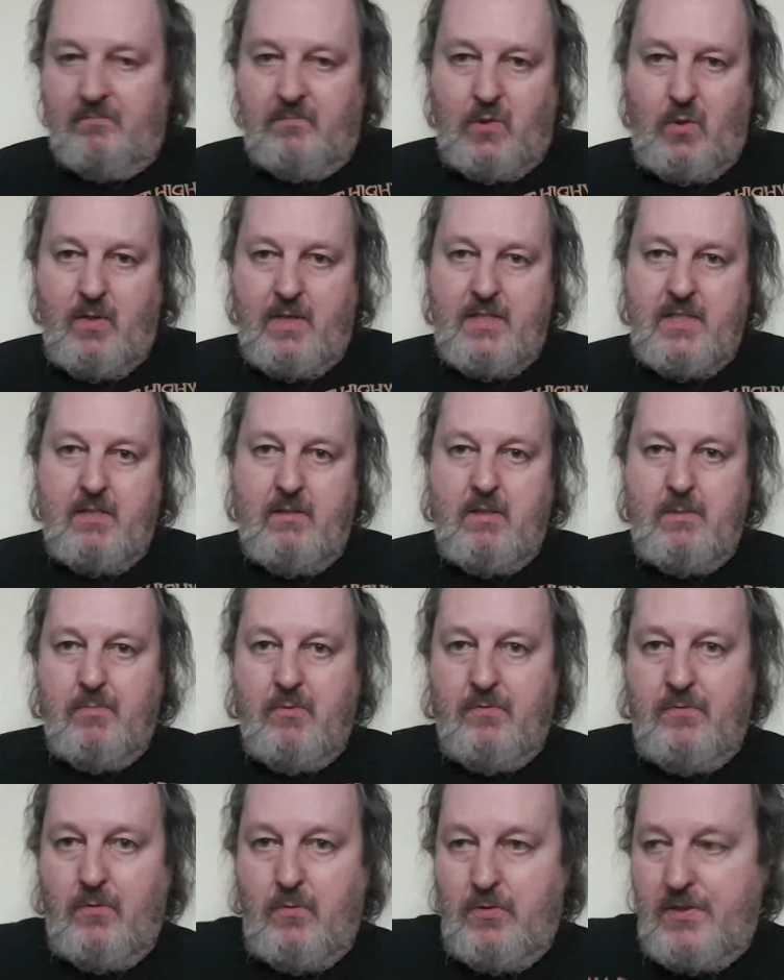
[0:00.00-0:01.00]
Quite
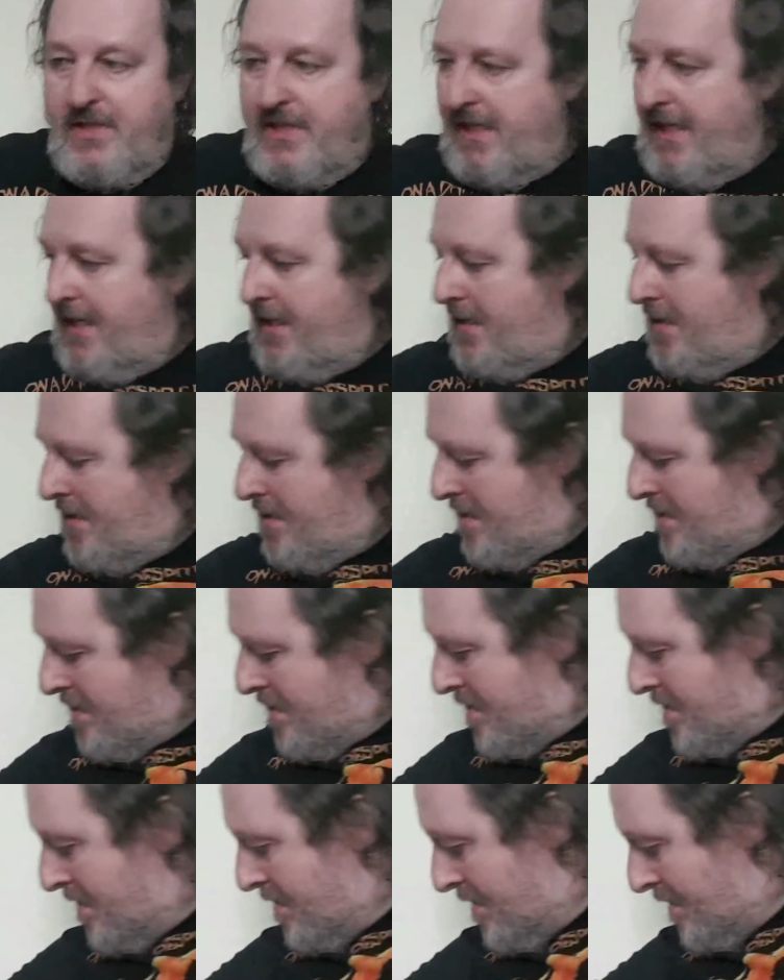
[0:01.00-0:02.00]
suitable for the season.
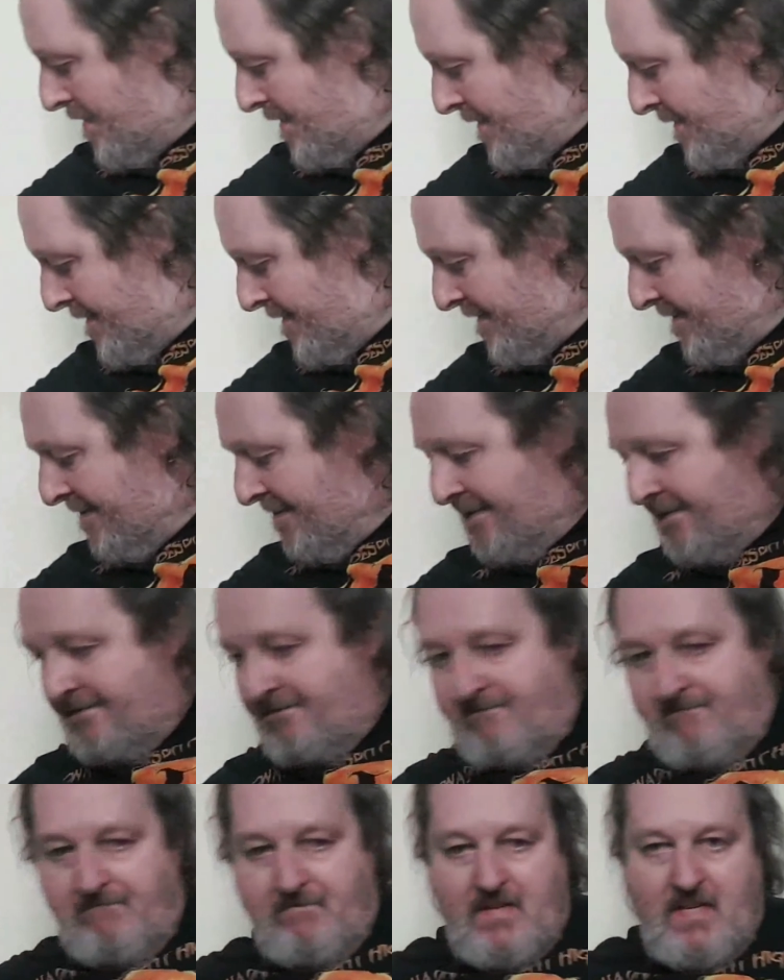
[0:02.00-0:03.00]

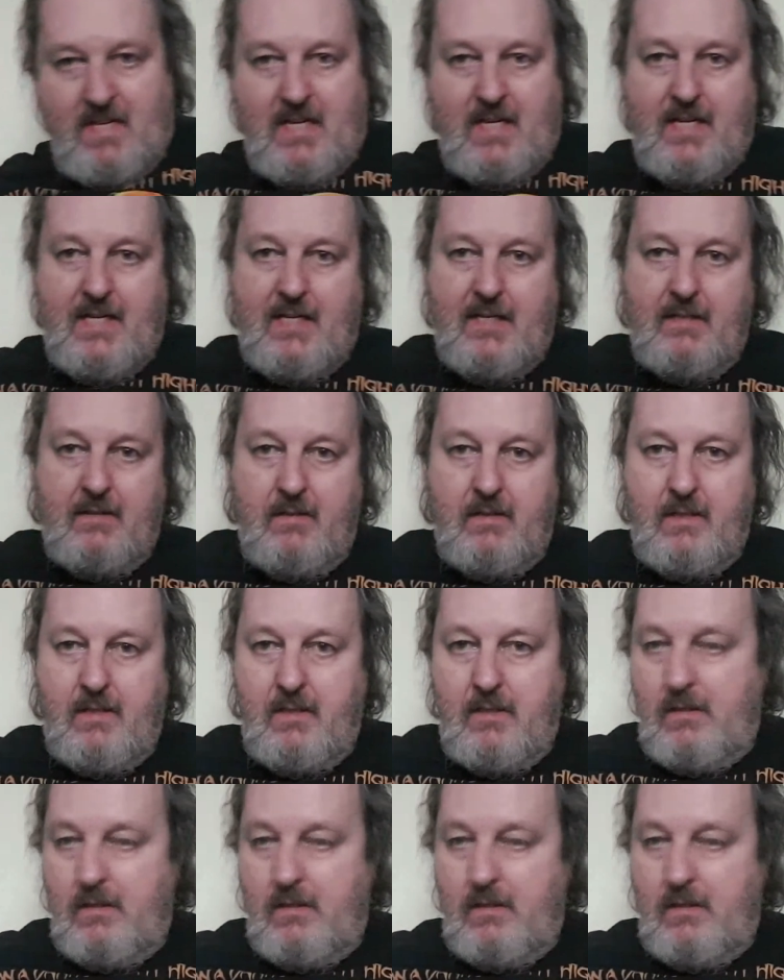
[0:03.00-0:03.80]
And